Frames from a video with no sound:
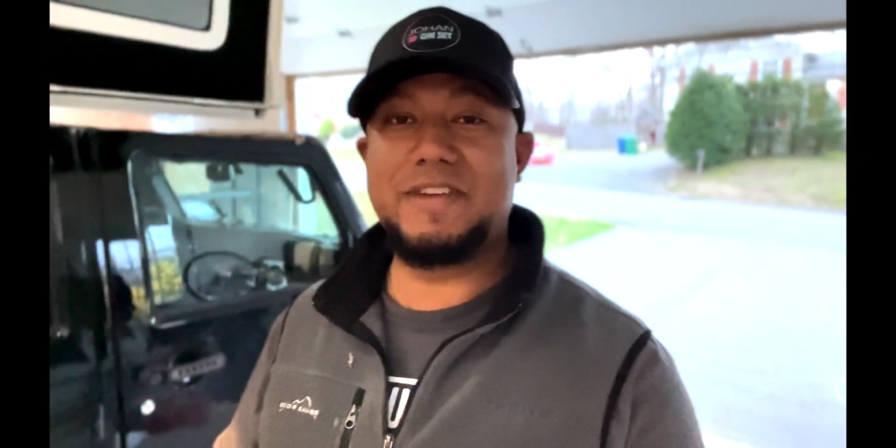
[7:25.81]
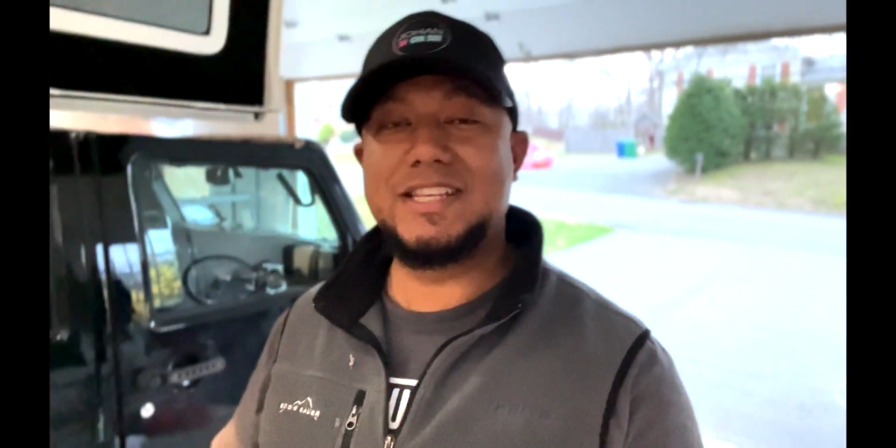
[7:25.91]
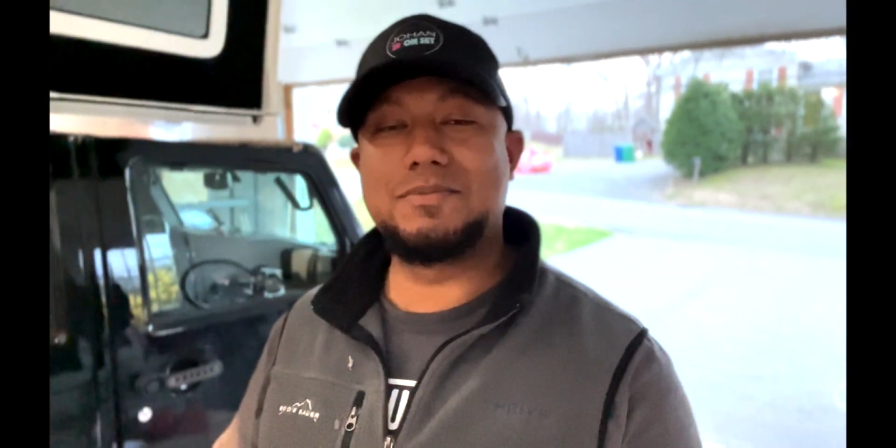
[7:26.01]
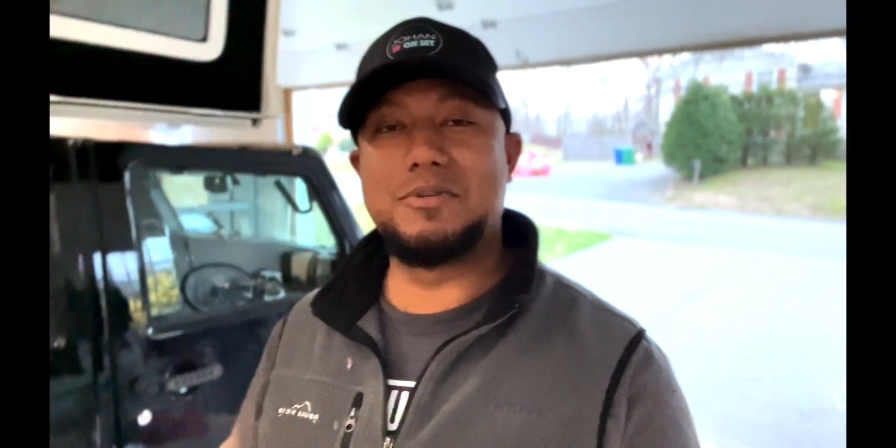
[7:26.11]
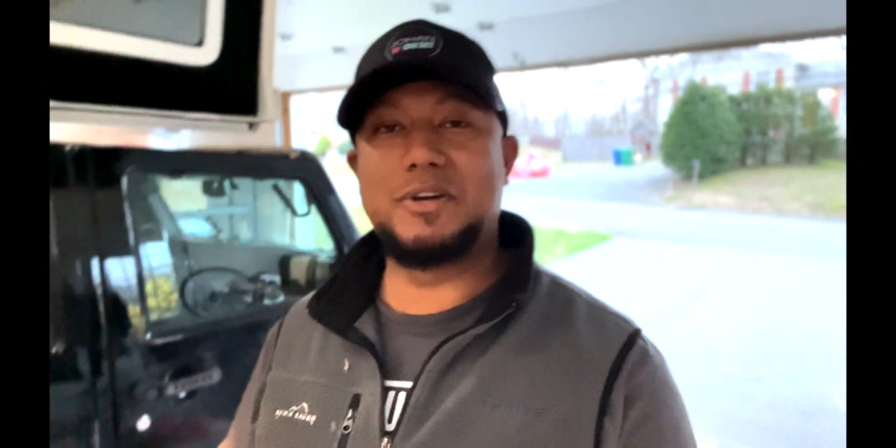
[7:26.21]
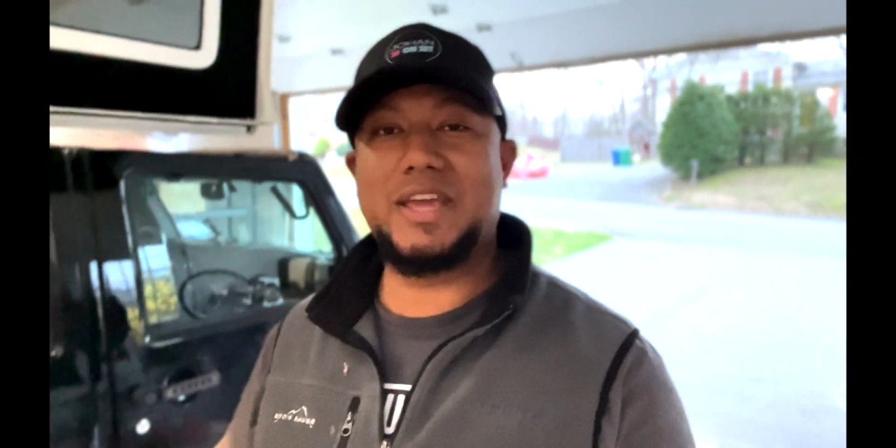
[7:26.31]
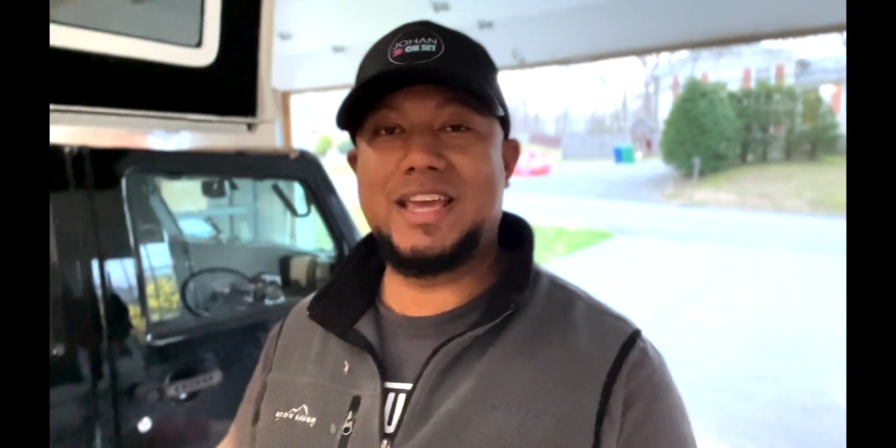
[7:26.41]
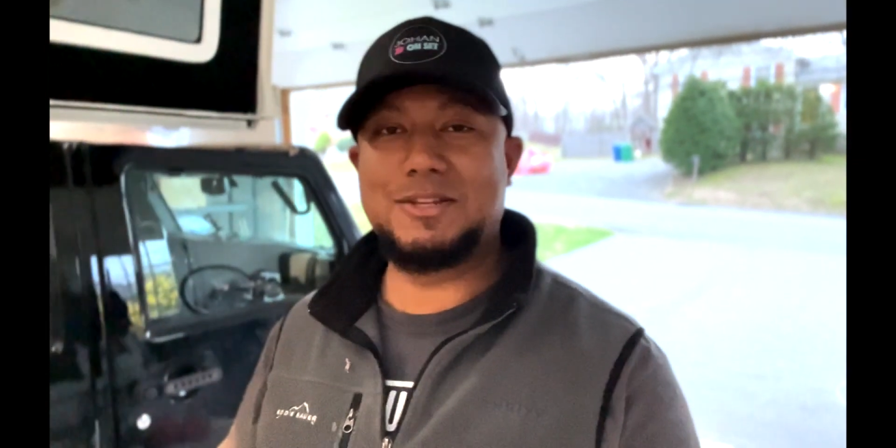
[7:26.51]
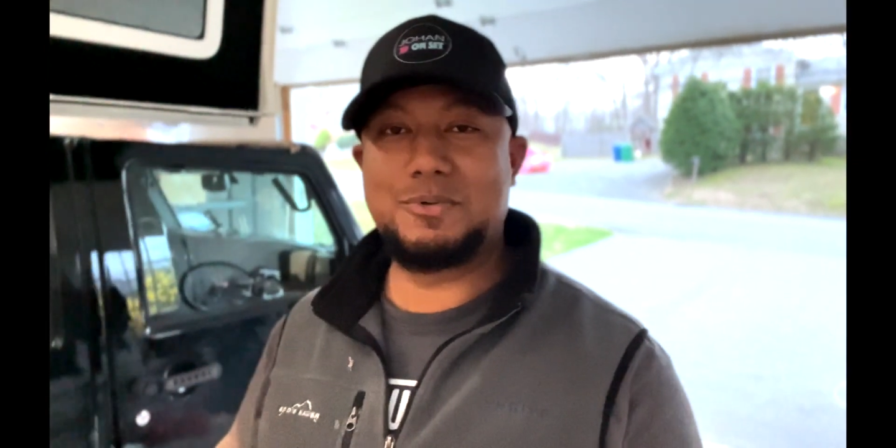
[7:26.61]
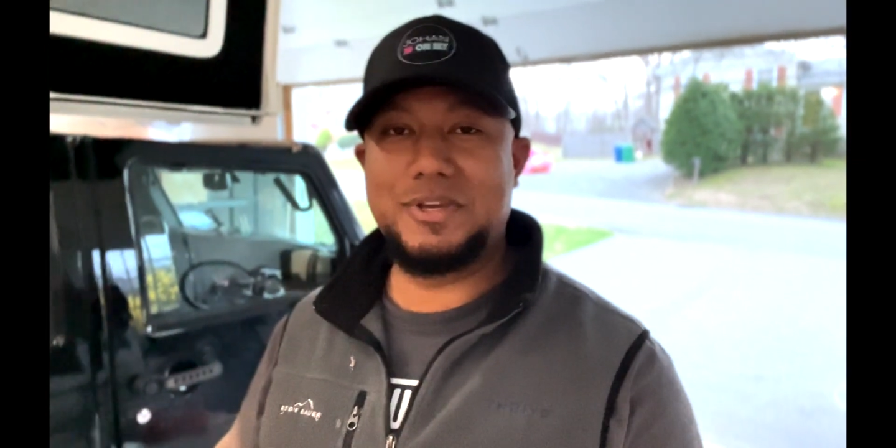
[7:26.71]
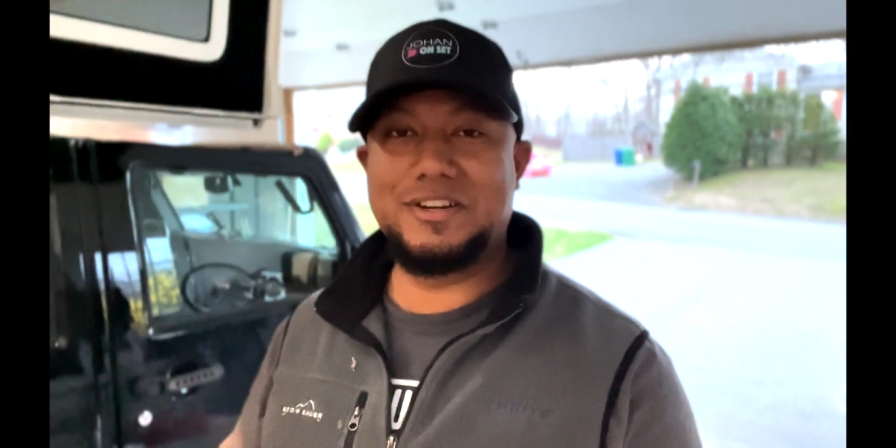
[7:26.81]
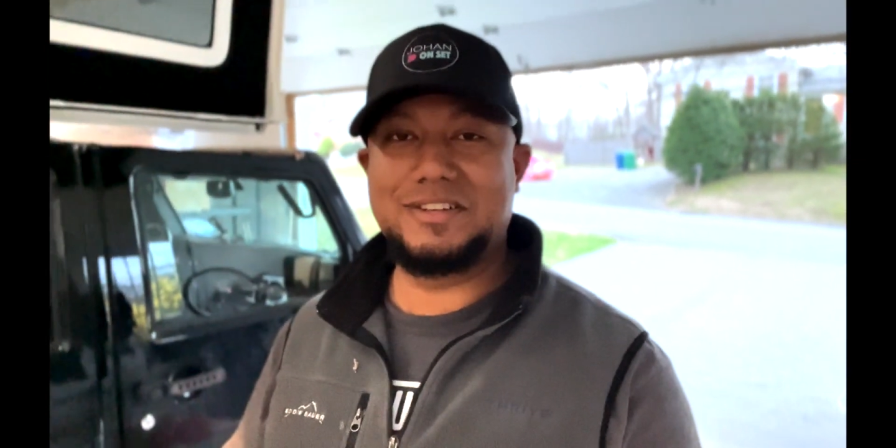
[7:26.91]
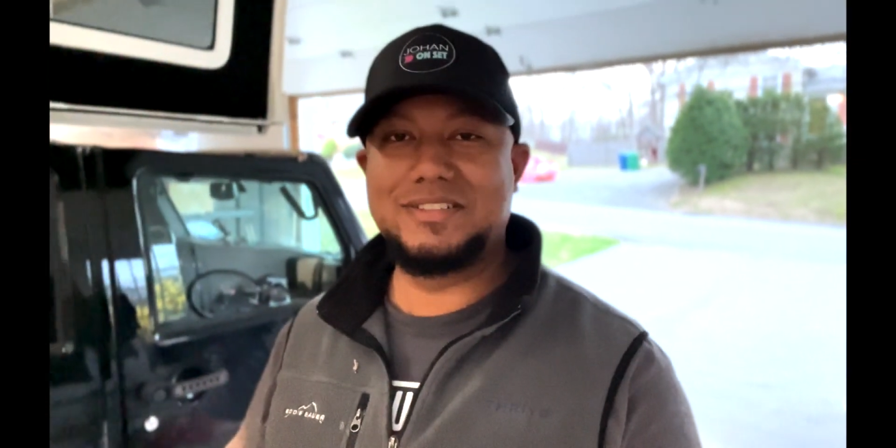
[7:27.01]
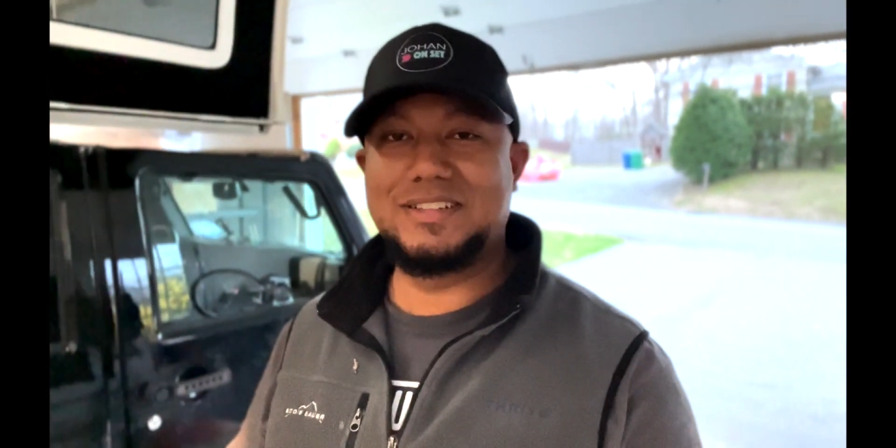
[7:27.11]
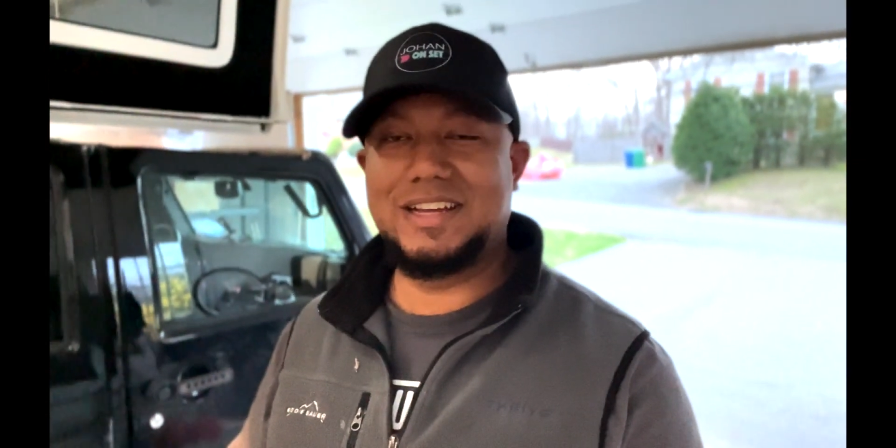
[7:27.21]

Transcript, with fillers: Facebook, and Twitter.